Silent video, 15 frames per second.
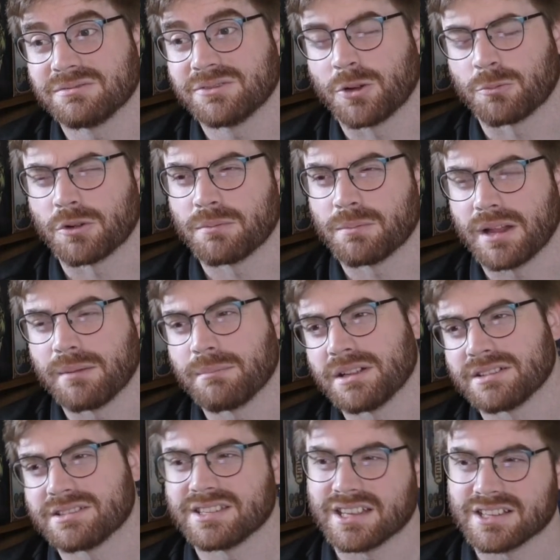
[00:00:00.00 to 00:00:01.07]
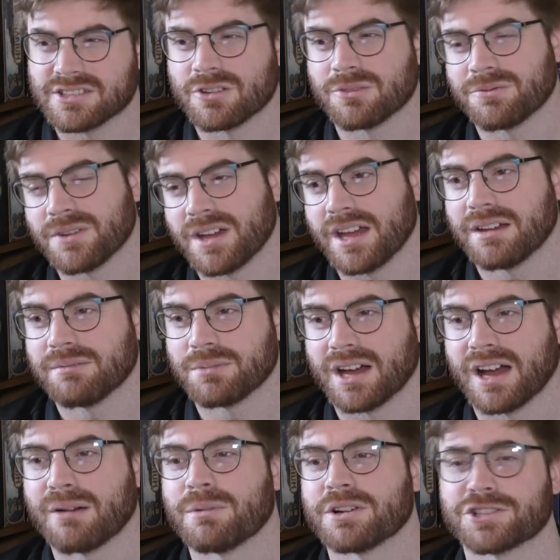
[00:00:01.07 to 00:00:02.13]
Not replayability, that's not fair, but
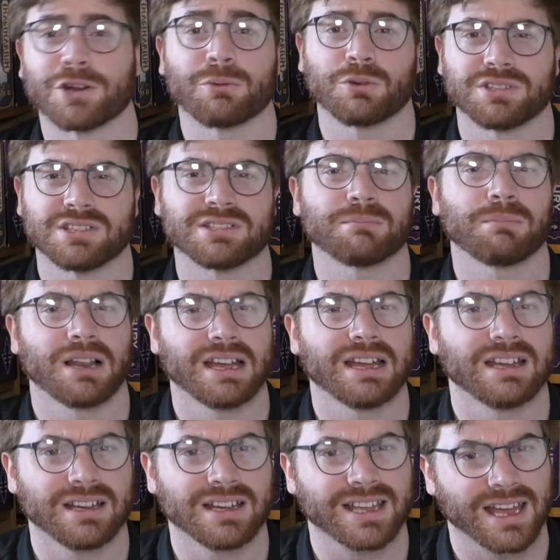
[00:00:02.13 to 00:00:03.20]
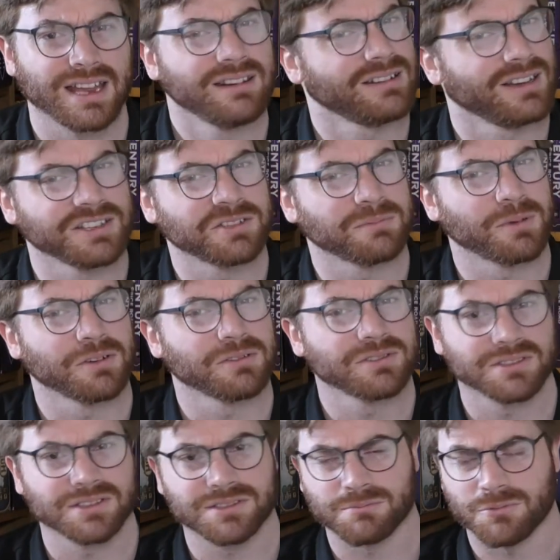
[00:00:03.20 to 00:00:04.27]
how much I wanted to play it again, I
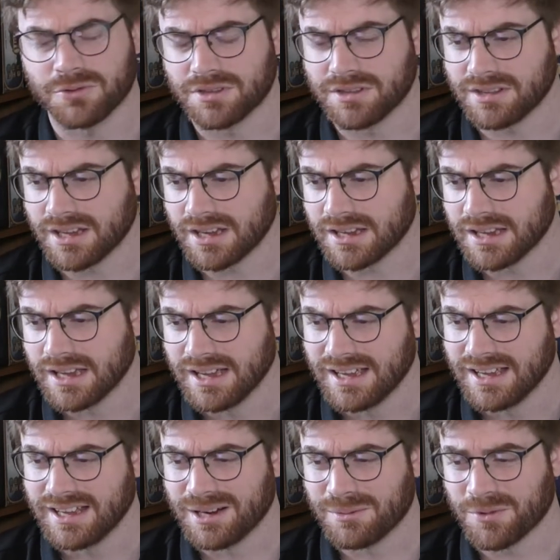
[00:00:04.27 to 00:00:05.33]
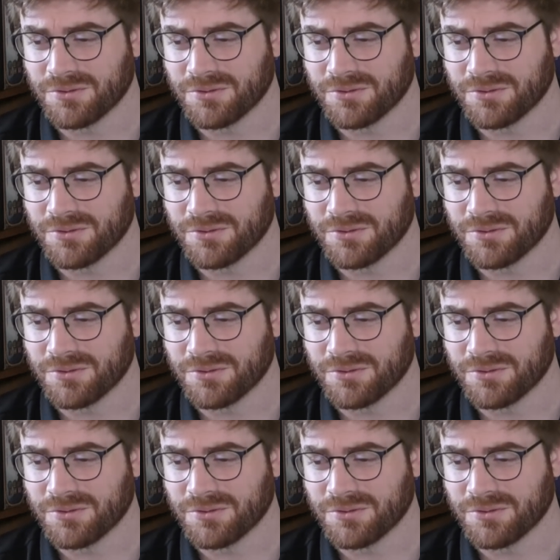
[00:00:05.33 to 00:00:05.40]
suppose, is more the thing. Number